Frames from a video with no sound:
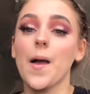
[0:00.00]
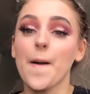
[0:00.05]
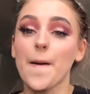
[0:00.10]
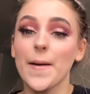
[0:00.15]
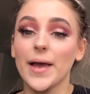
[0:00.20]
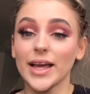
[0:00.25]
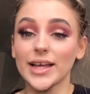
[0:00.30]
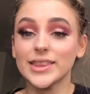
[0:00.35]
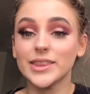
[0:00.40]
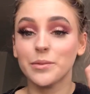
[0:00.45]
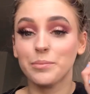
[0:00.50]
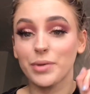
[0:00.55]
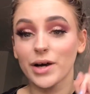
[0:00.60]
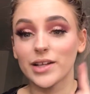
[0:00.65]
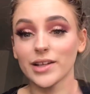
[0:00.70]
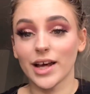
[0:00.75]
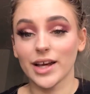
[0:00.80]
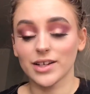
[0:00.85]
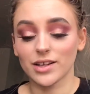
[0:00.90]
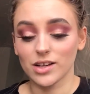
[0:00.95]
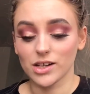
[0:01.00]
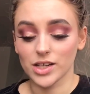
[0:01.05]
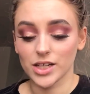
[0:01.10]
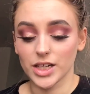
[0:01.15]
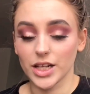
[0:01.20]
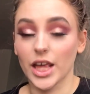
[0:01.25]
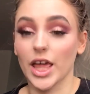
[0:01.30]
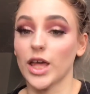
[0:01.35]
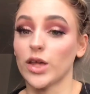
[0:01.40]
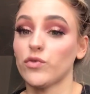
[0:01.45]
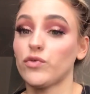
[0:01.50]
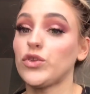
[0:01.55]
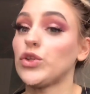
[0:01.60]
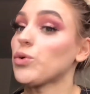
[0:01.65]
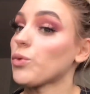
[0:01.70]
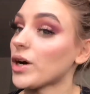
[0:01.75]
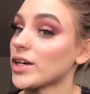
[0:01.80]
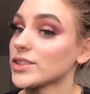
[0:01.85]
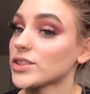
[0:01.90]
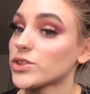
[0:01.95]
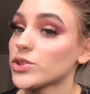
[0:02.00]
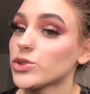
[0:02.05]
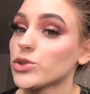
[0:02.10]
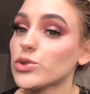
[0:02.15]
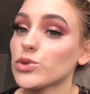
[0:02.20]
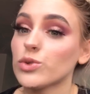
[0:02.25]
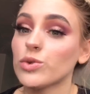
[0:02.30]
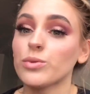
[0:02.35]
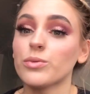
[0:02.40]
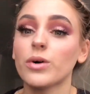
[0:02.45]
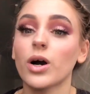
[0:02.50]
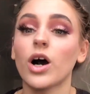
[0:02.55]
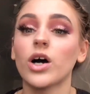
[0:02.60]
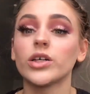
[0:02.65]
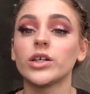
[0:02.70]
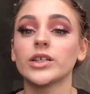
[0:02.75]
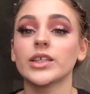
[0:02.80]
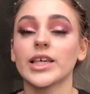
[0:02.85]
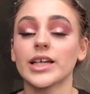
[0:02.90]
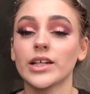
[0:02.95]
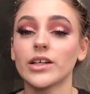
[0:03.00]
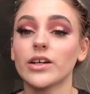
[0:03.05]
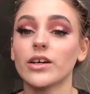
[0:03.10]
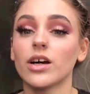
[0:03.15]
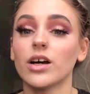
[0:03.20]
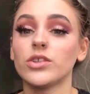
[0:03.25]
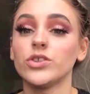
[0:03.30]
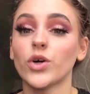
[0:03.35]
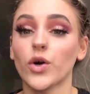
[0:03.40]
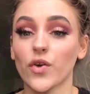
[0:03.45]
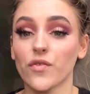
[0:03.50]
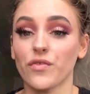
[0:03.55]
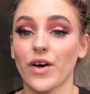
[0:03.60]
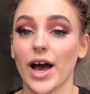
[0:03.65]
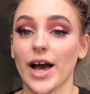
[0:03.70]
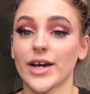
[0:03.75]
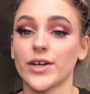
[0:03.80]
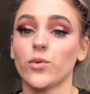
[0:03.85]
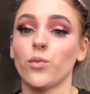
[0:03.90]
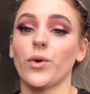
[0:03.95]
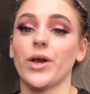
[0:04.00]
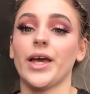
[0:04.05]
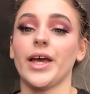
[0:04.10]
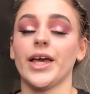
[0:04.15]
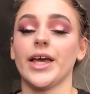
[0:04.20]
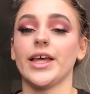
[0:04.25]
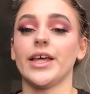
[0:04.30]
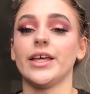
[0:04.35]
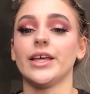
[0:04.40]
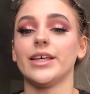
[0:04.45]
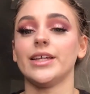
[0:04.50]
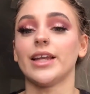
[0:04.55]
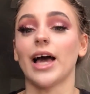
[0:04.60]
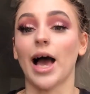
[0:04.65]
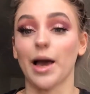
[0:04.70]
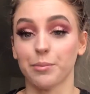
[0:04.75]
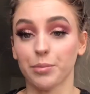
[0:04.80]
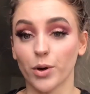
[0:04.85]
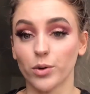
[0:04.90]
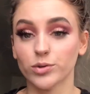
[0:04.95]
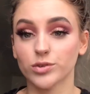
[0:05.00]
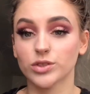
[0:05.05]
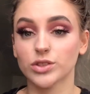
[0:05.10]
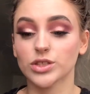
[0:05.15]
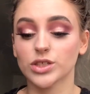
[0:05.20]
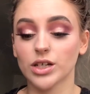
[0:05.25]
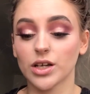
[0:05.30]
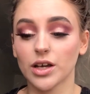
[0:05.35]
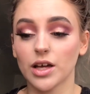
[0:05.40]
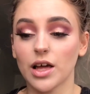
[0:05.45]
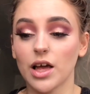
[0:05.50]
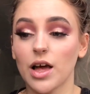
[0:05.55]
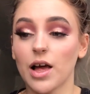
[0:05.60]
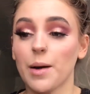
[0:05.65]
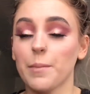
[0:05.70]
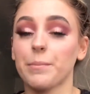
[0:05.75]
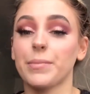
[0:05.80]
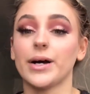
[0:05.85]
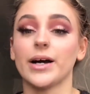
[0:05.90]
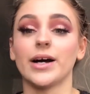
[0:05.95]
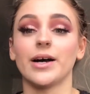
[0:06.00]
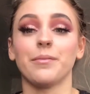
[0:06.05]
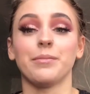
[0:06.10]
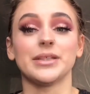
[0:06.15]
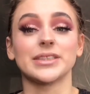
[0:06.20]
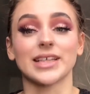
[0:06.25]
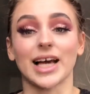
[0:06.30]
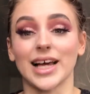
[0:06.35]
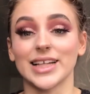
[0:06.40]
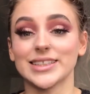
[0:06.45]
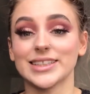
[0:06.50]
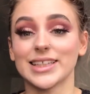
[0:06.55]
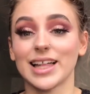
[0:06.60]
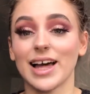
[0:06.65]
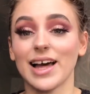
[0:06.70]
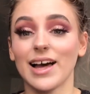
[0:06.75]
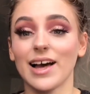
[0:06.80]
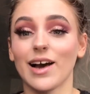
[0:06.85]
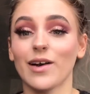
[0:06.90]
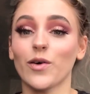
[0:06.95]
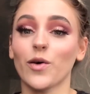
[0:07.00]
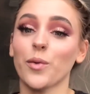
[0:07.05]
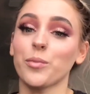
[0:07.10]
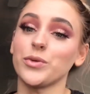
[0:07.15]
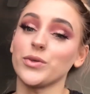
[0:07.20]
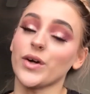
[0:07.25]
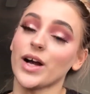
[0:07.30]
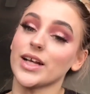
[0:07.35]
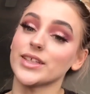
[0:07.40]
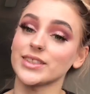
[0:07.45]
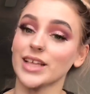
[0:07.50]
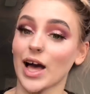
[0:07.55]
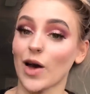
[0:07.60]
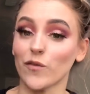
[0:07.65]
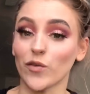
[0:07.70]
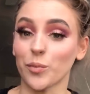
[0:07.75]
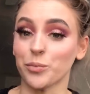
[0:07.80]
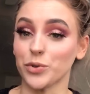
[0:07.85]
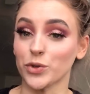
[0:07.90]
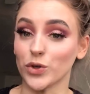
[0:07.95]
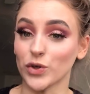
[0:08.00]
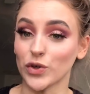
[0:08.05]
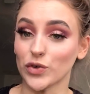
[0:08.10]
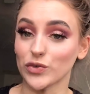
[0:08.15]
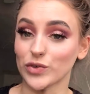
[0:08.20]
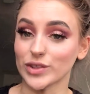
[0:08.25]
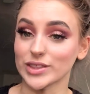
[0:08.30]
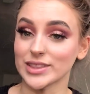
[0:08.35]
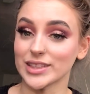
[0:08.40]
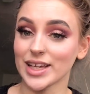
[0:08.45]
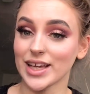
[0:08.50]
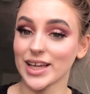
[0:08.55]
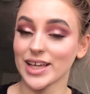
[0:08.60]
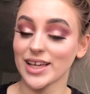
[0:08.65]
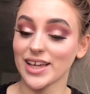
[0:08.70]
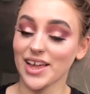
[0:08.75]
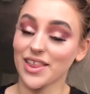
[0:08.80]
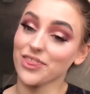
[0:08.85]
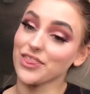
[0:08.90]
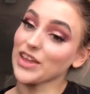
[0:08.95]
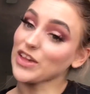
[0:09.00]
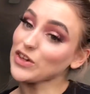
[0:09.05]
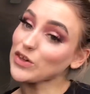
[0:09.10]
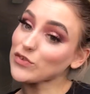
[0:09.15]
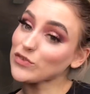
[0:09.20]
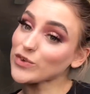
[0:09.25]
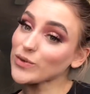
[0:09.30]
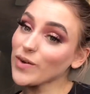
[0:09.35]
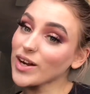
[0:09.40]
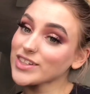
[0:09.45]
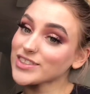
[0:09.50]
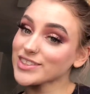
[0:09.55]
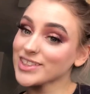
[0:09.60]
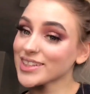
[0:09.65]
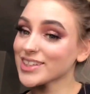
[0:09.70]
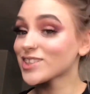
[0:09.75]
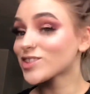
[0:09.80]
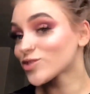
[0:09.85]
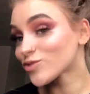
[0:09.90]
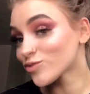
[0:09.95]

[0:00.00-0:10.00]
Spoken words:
hit the bell icon if you want to get notified when I post. But besides that, I hope you guys have a beautiful day, and thank you for watching.